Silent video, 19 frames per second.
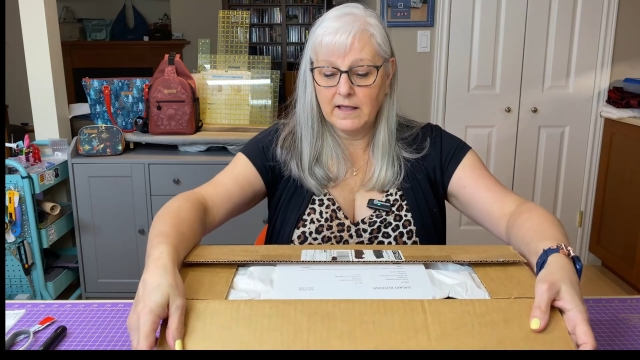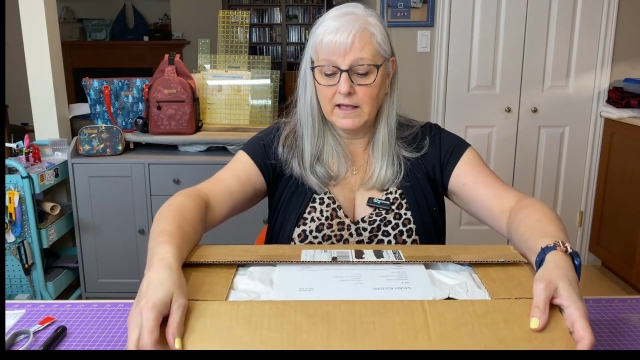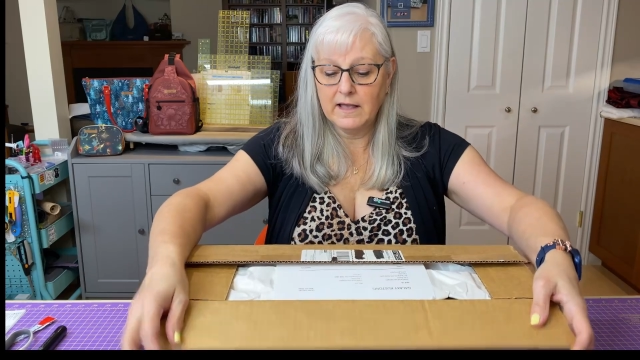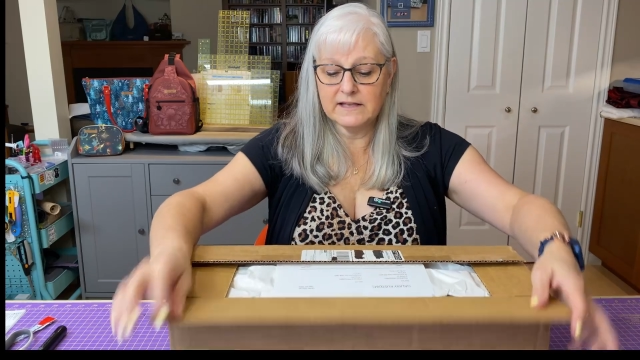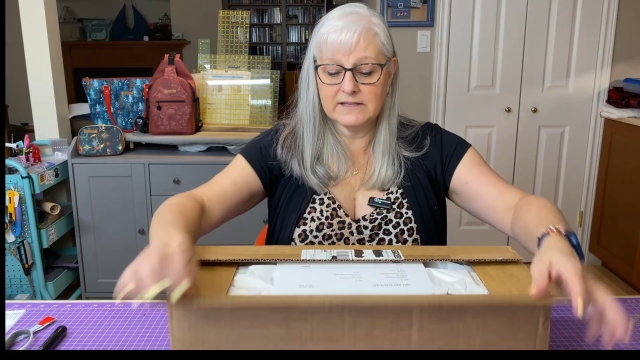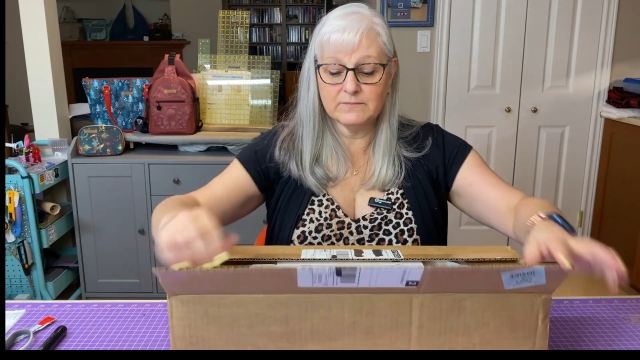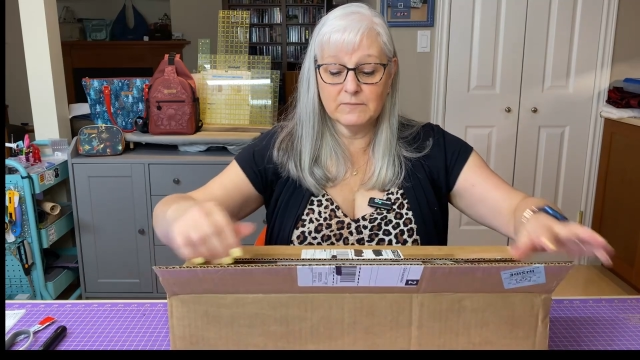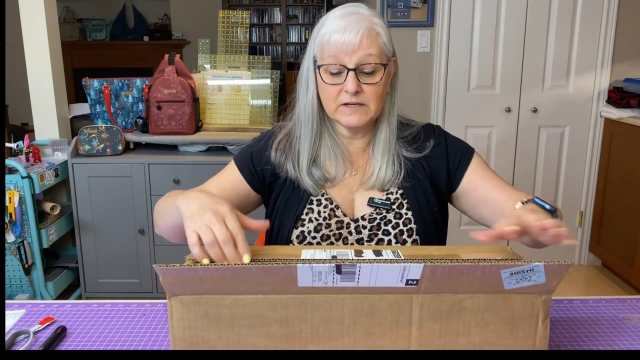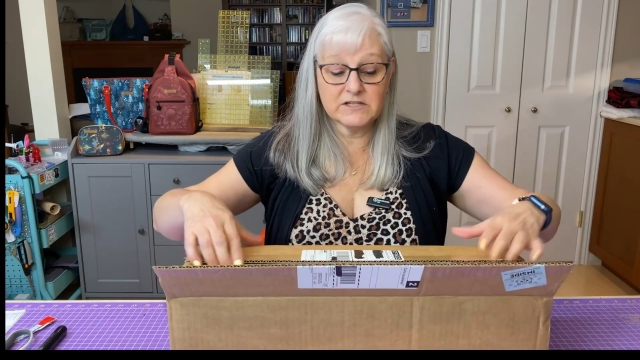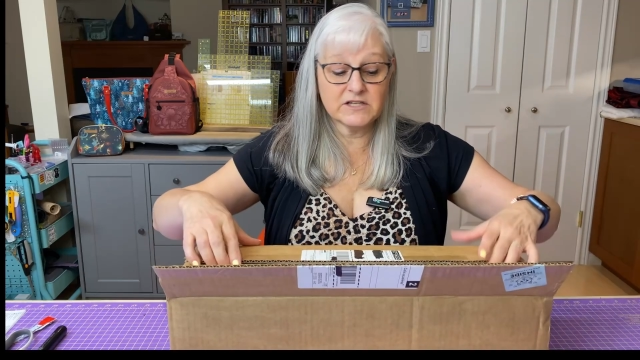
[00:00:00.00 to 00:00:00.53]

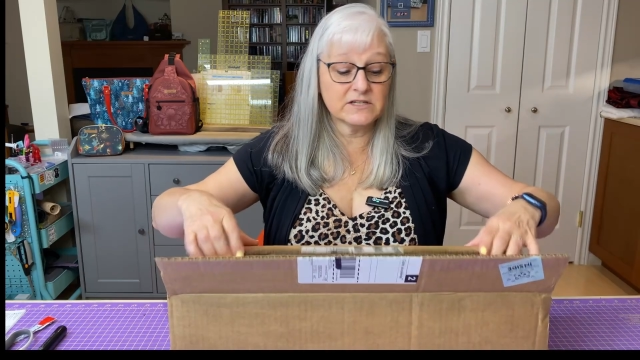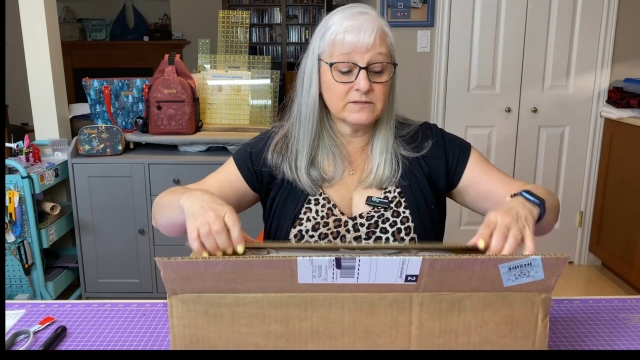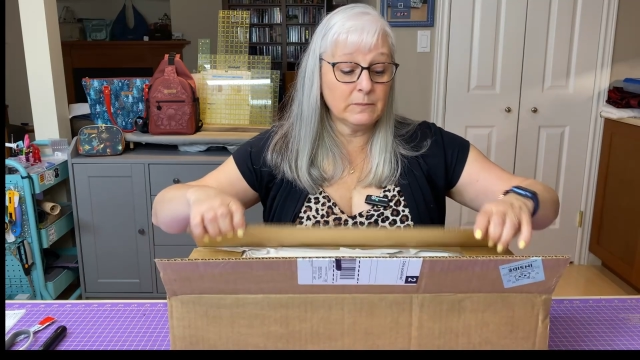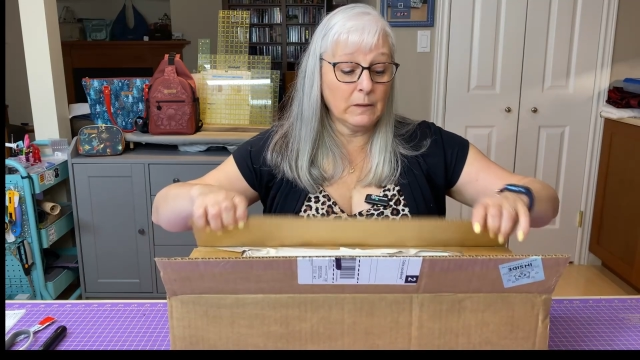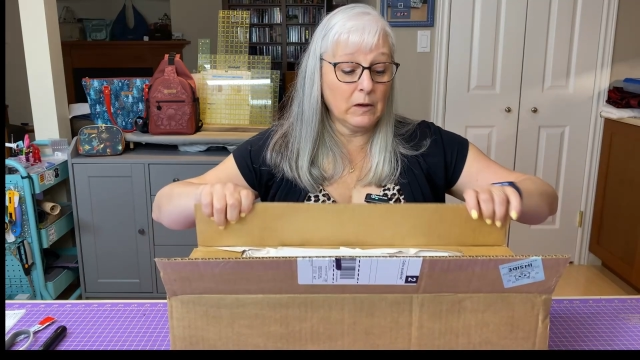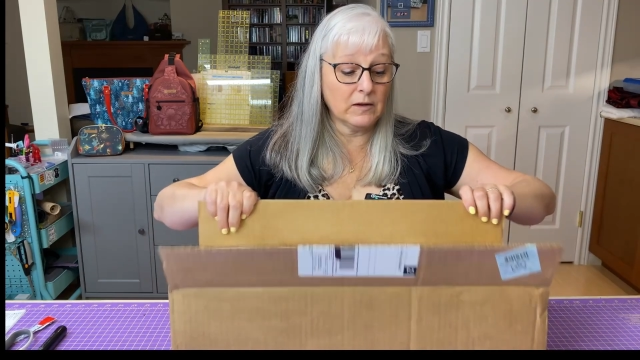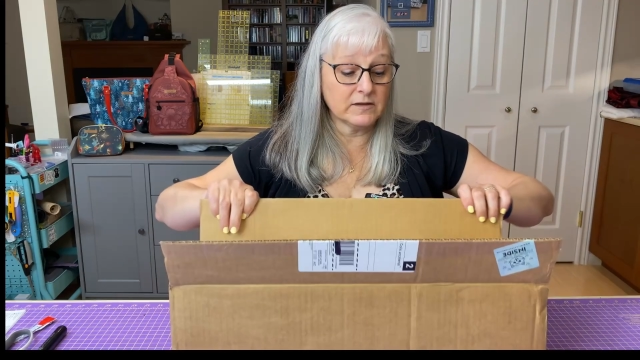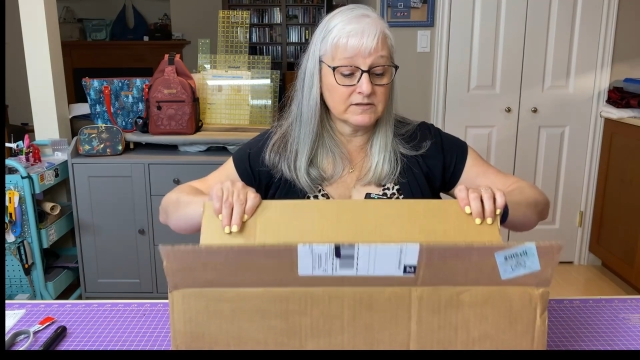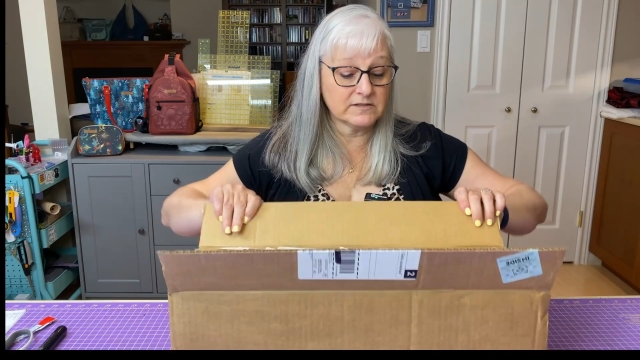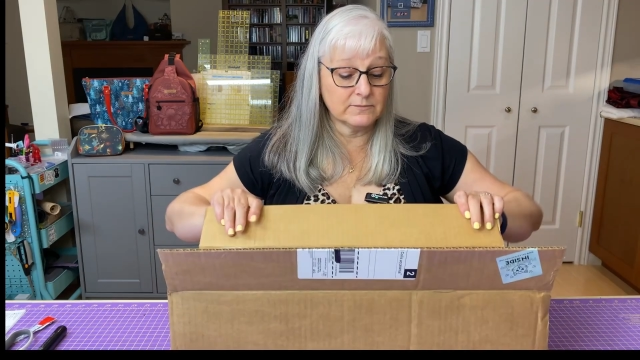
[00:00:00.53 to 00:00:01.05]
as much as
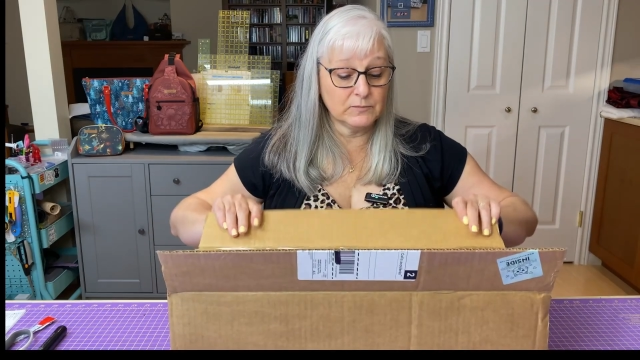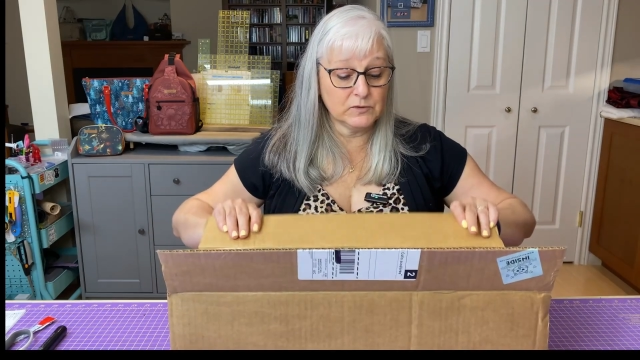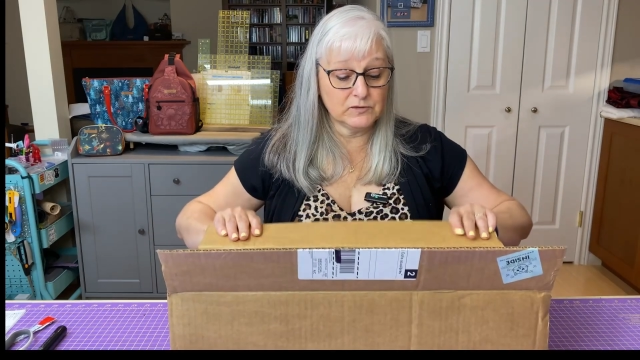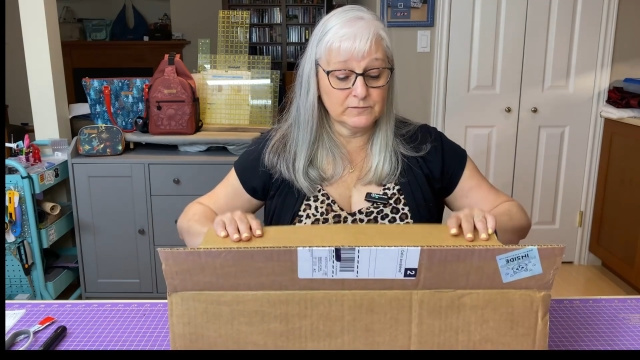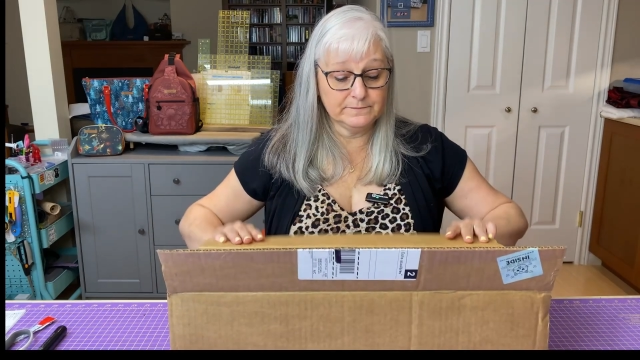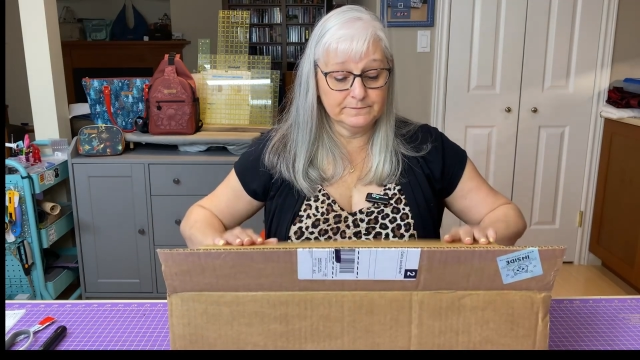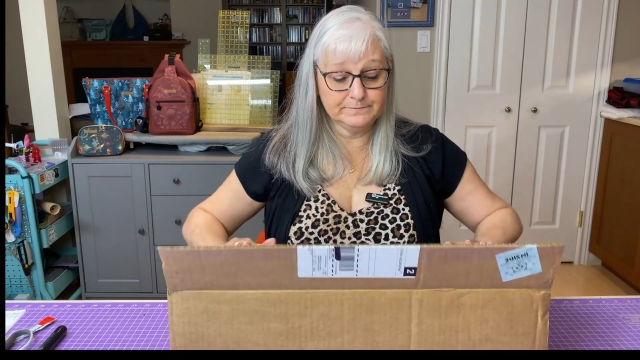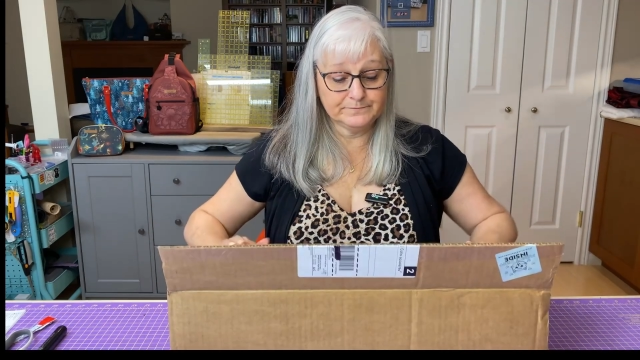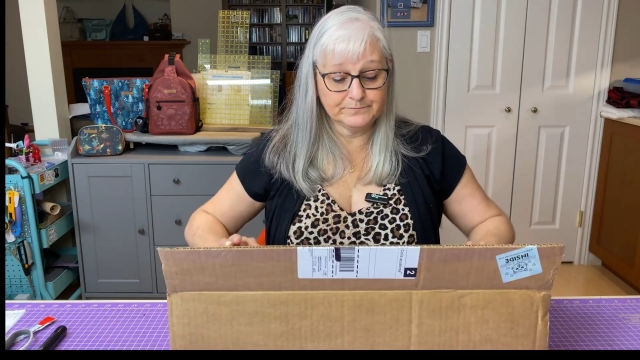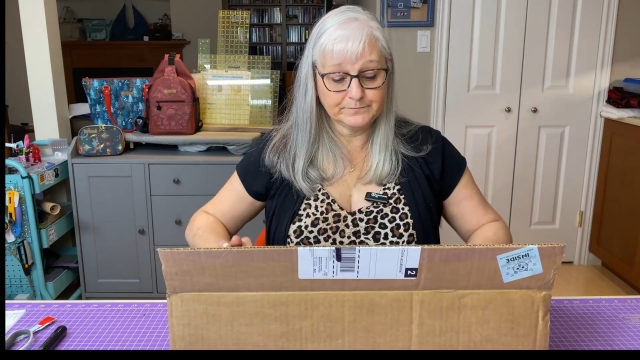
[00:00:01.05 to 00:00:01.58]
possible.